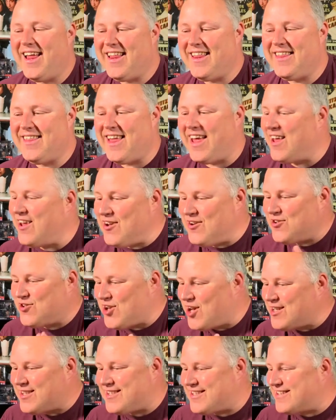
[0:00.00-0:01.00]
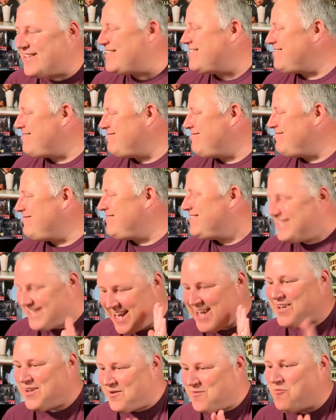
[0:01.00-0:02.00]
that you just
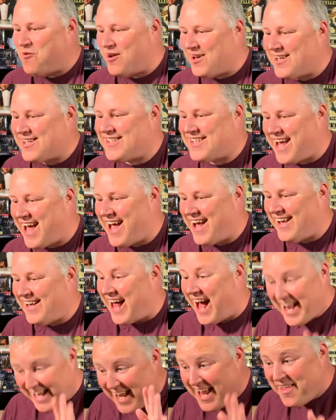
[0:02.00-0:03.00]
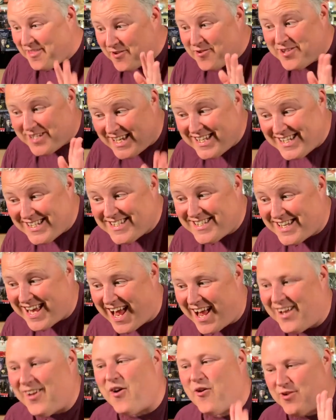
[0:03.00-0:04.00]
didn't want to sell and either didn't
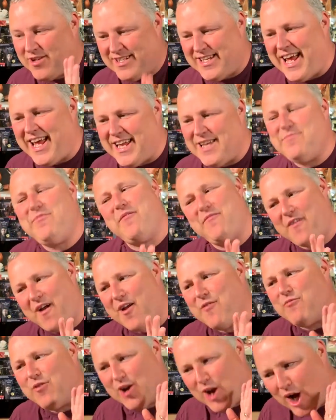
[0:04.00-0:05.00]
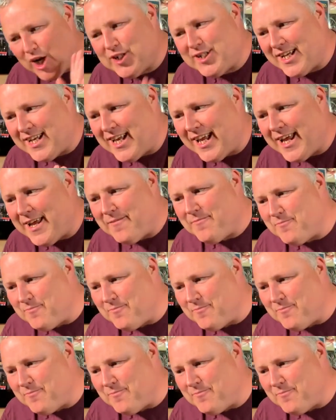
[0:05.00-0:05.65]
sell or did but very reluctantly?